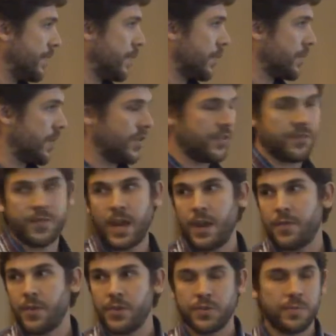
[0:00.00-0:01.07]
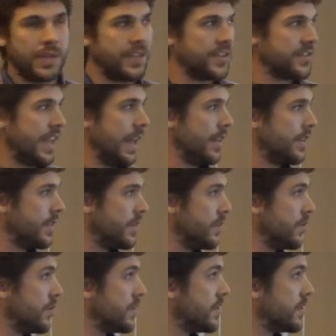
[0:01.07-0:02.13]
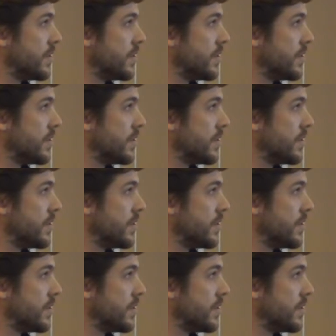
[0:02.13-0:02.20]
4,500 meters altitude.